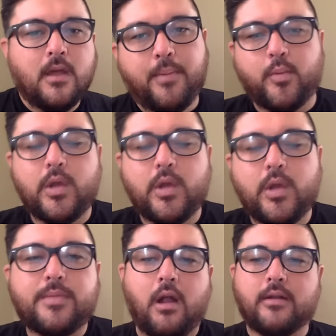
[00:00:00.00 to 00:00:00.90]
both
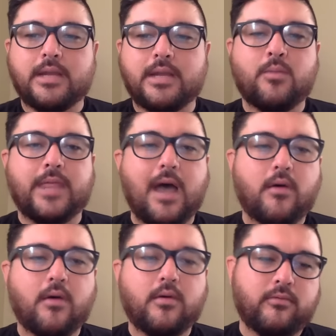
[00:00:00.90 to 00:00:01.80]
with product and
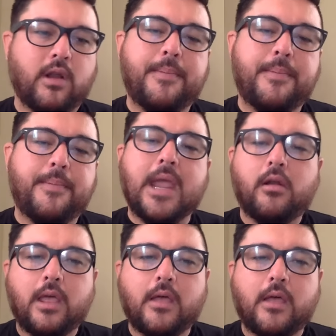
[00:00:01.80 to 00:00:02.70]
without, run
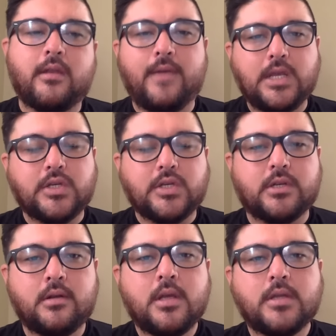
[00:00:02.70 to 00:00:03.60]
parallel
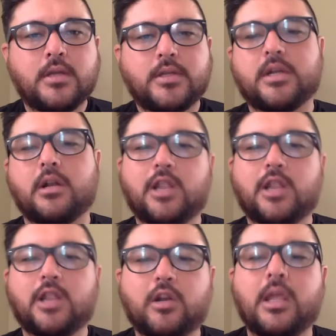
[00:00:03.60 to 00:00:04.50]
innovation to start
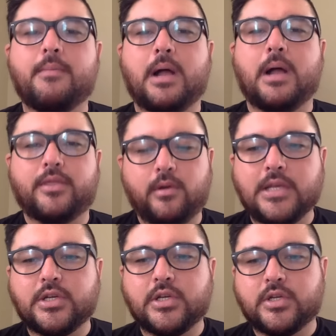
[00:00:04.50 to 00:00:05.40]
learning about the
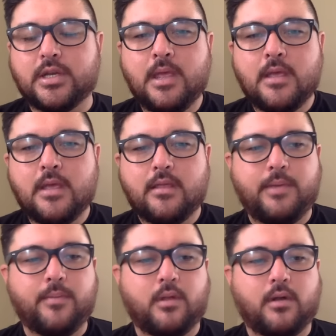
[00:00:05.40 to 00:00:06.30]
relationship
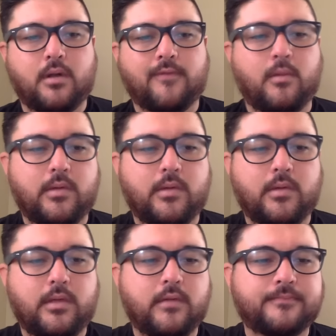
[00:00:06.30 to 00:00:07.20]
that people are forming with
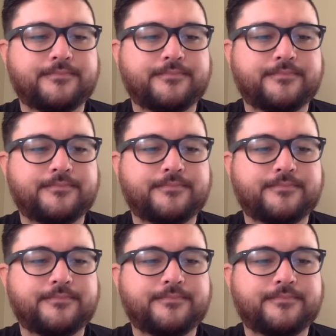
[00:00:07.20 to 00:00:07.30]
you.